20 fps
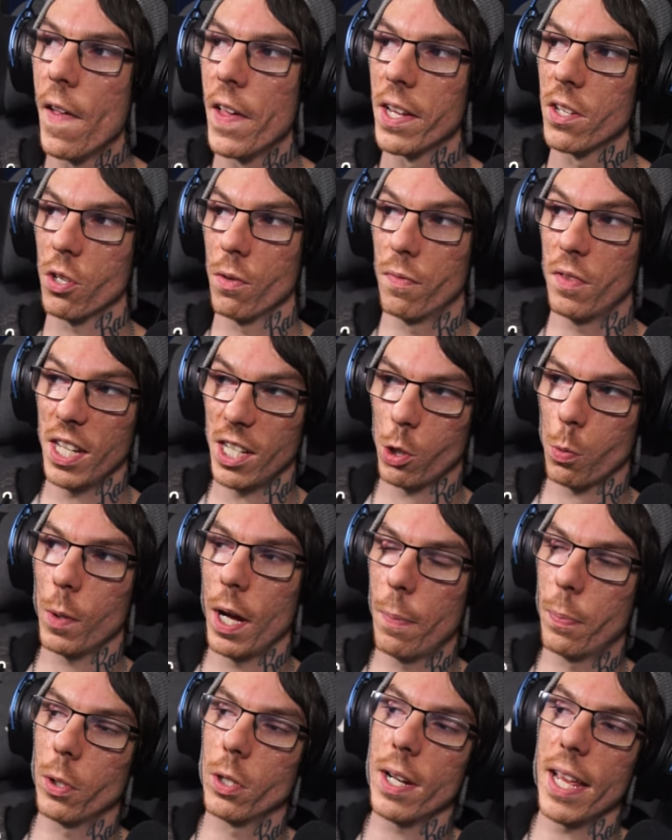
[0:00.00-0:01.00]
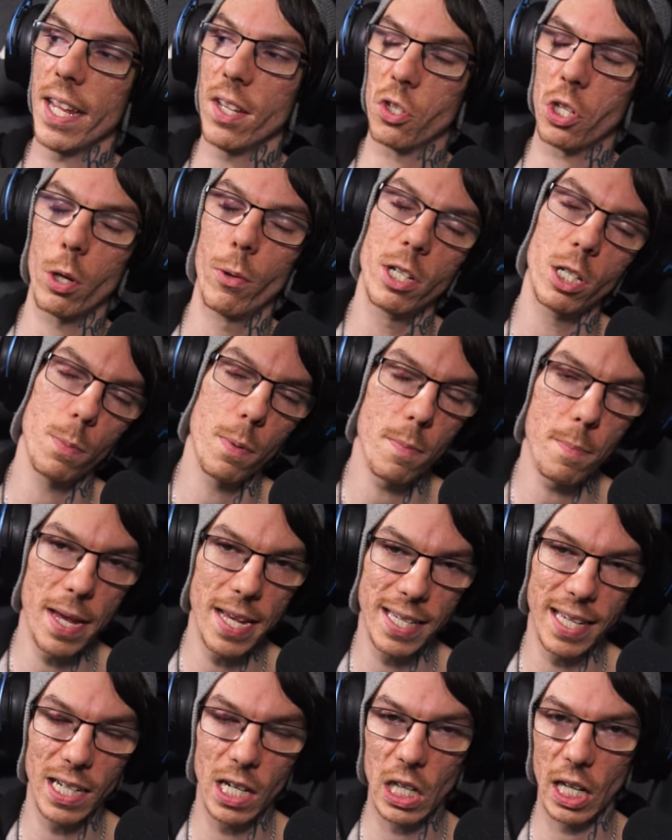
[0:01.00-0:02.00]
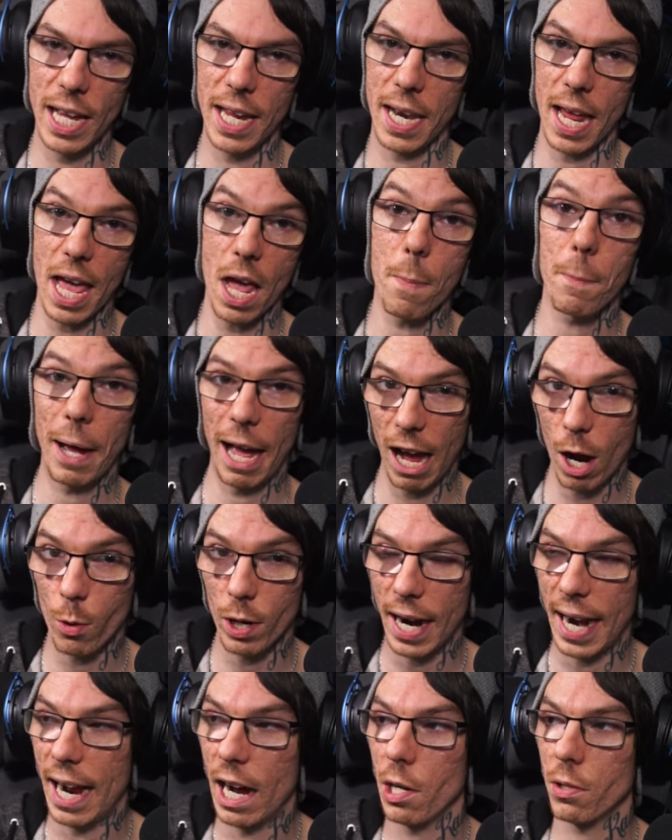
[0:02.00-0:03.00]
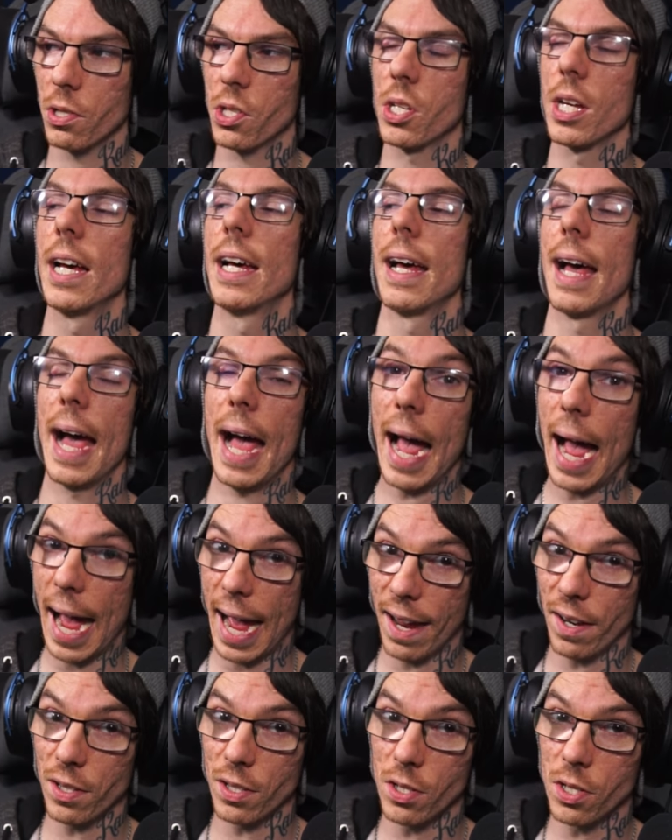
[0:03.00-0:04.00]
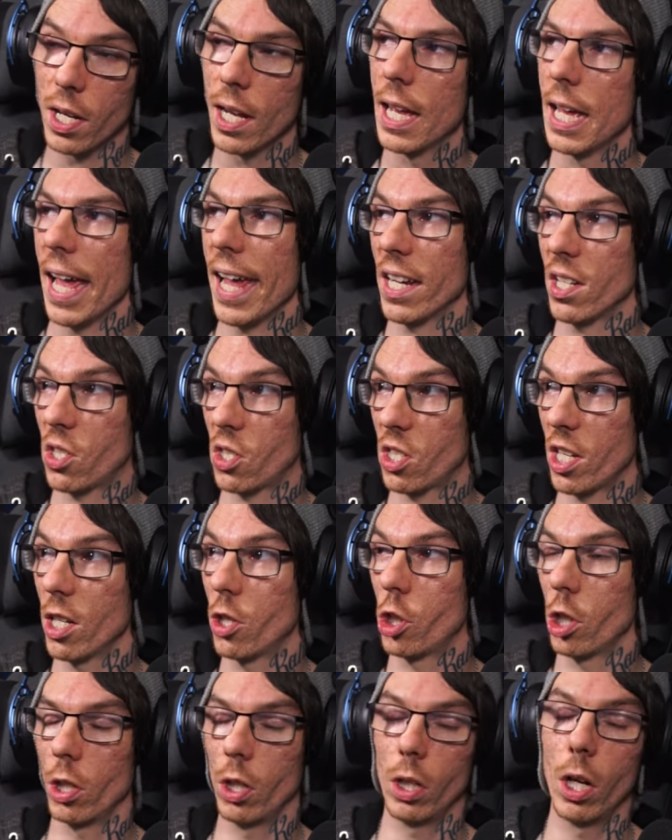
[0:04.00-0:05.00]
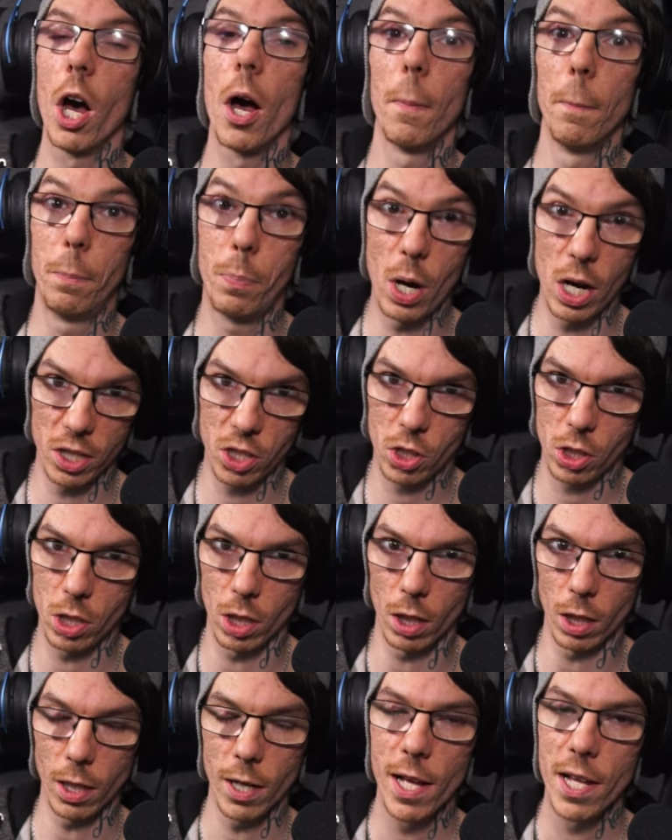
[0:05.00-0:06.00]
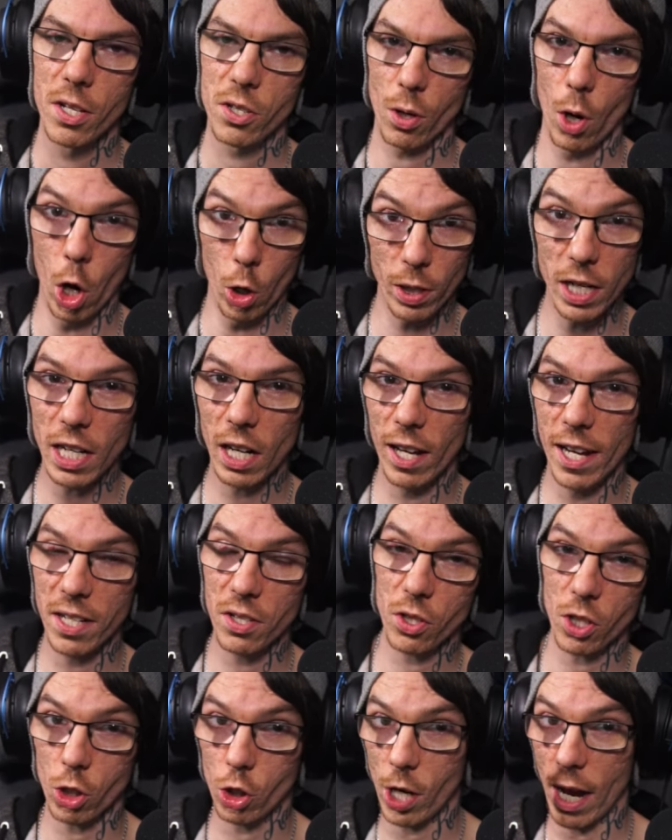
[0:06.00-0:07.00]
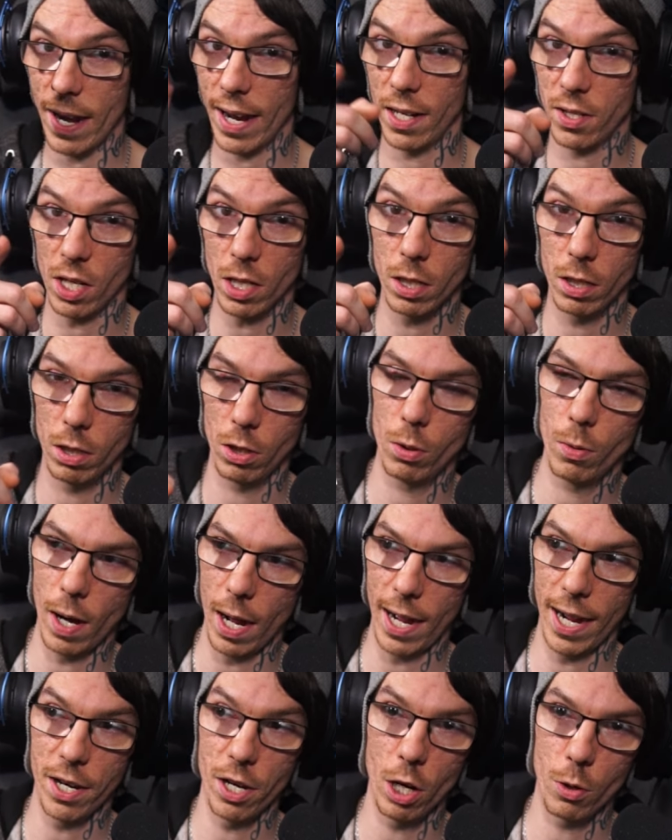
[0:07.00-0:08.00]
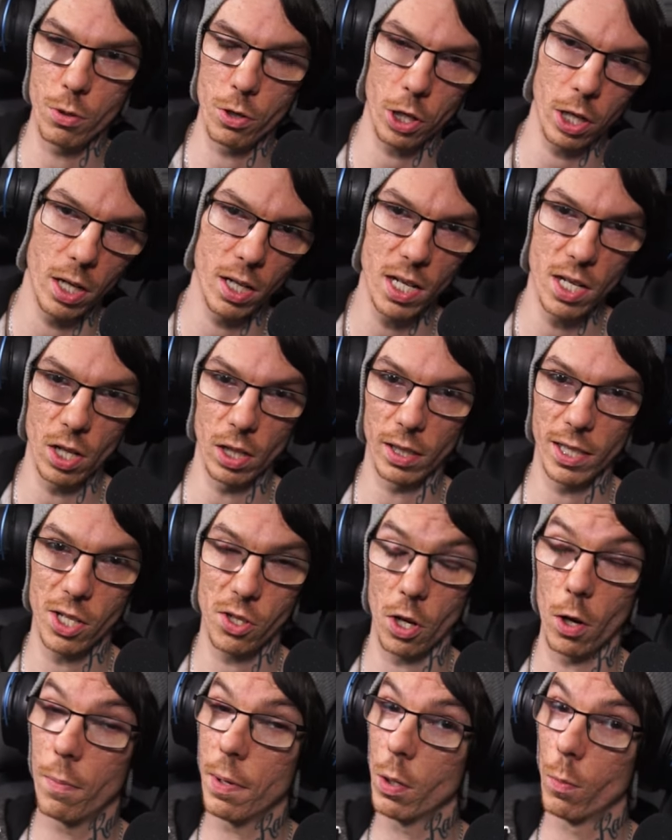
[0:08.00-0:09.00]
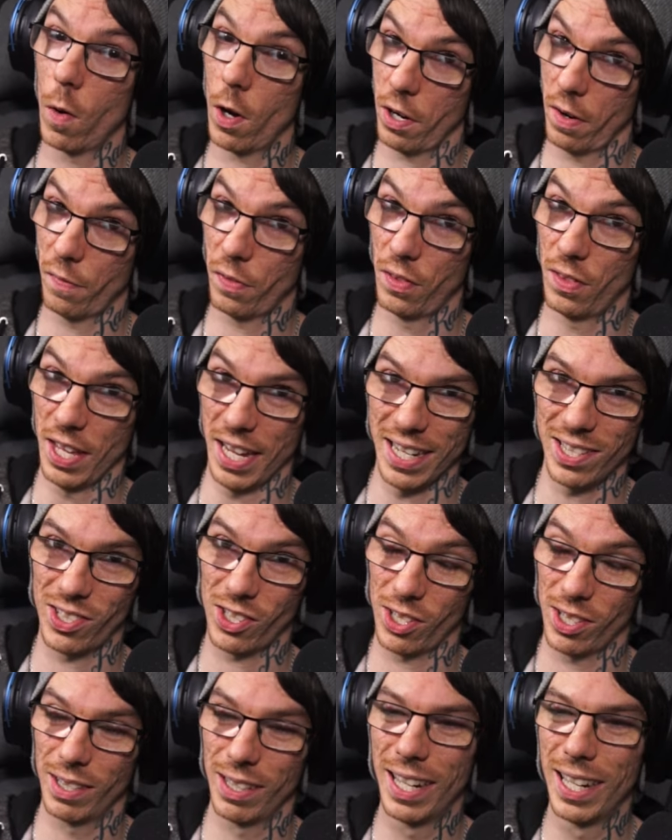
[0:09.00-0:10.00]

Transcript: So this weapon is going to be making Glenn a powerhouse and a sigil buster. So only Glenn's, shout out to you. I know you're going to need at least OB1 of this.